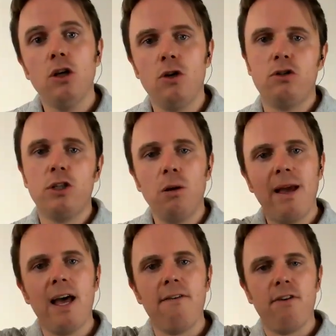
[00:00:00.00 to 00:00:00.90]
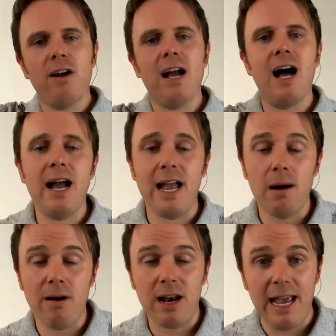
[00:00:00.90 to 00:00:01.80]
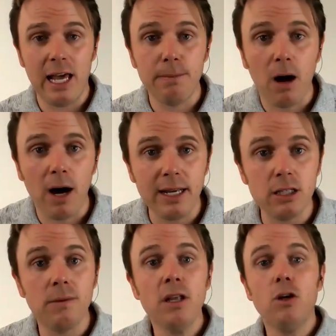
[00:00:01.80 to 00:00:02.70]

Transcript: You still may have very high amount of antibodies.